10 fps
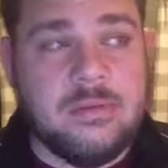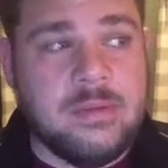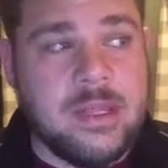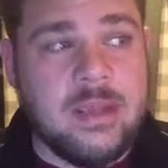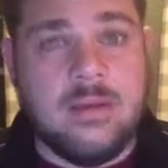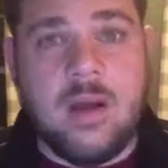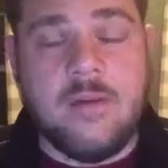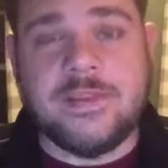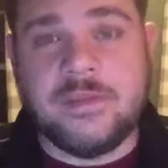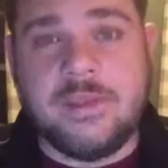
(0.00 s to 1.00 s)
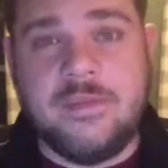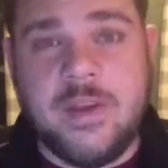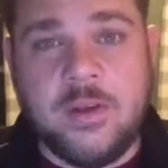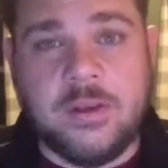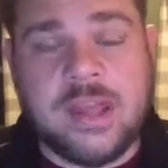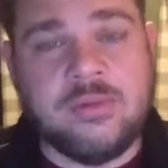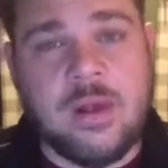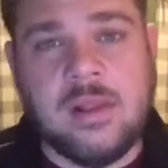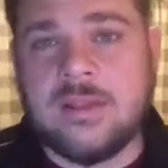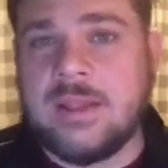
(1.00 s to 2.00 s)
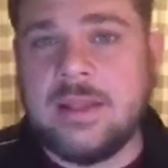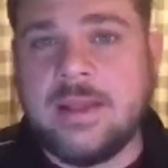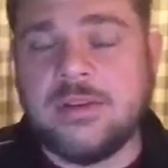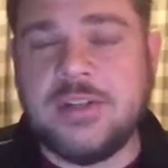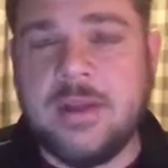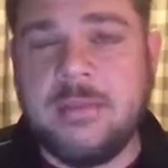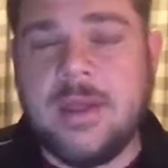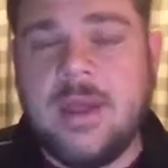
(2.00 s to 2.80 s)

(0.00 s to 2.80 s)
the officers in the field as well as the leadership,